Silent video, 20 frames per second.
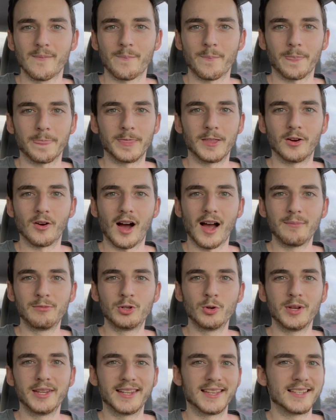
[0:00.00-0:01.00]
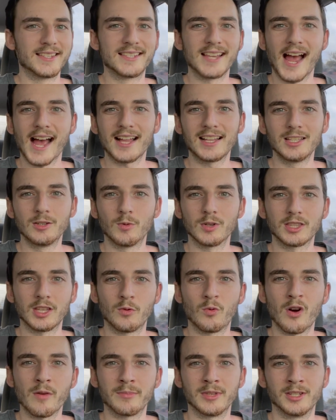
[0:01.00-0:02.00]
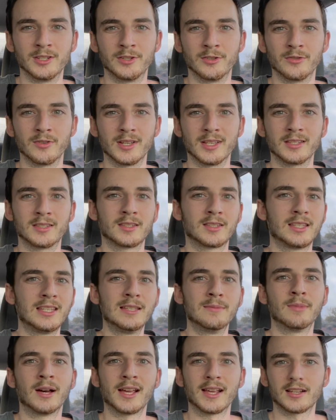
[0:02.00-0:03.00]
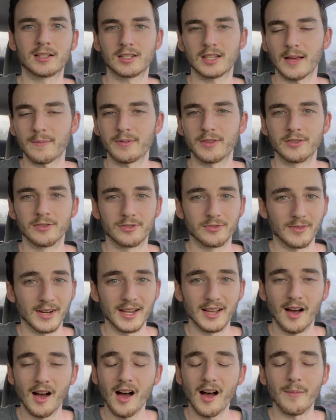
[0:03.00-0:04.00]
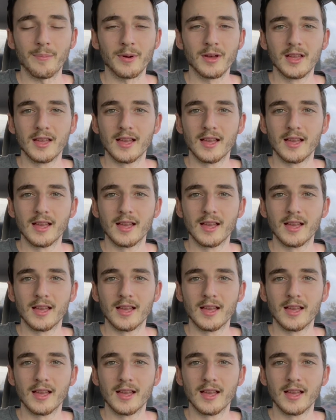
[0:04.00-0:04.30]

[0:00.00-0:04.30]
you know, I'm doing exactly what they want me to do is keep my acceptance rate up.